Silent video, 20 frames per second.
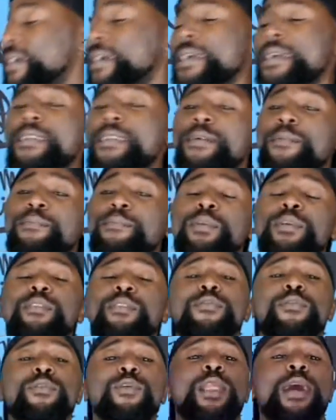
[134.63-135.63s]
in the
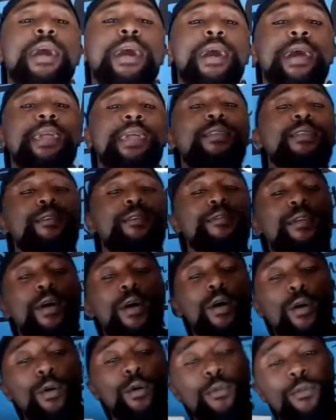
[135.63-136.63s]
beautiful line of
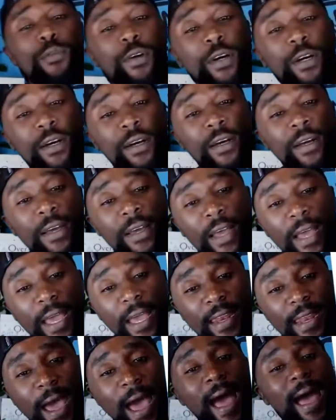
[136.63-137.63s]
Over
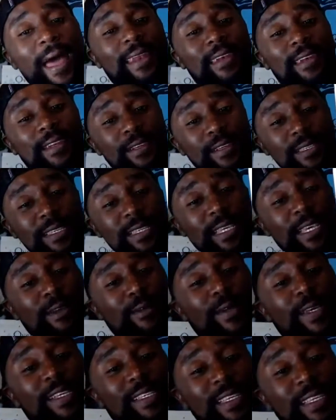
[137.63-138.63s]
and Under
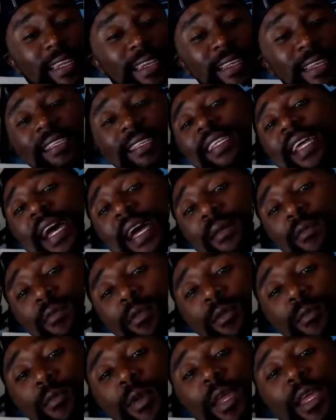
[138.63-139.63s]
series, and this time
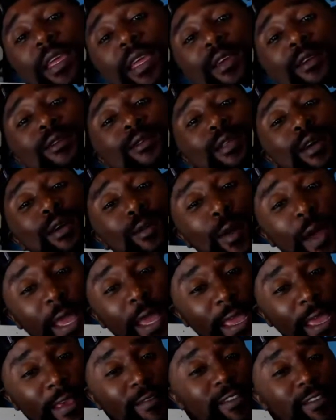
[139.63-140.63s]
we bring you the
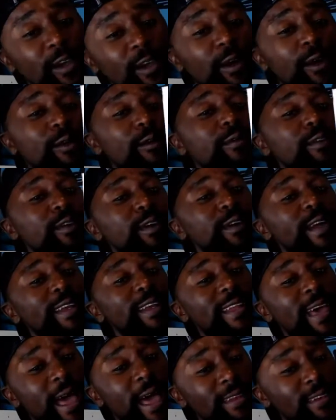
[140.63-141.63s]
waves, Over
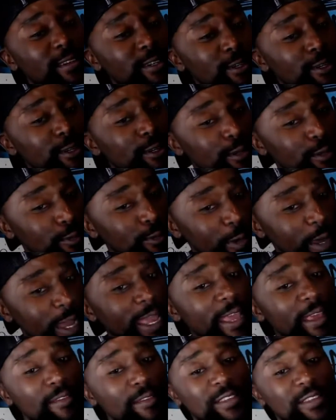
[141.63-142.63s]
and Under the
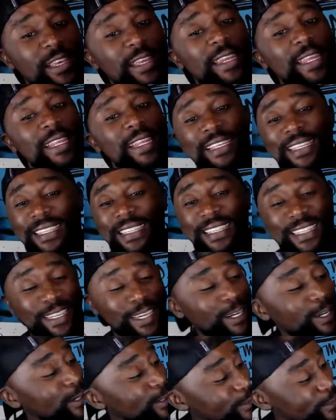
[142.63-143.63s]
Waves, and it is
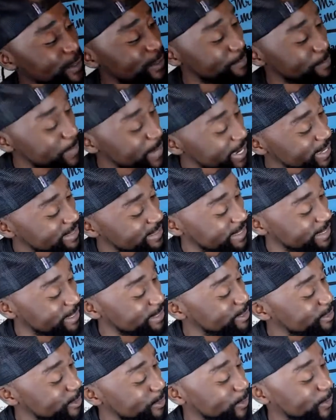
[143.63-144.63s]
still the
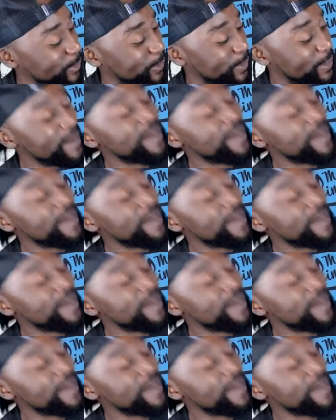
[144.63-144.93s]
amazing duo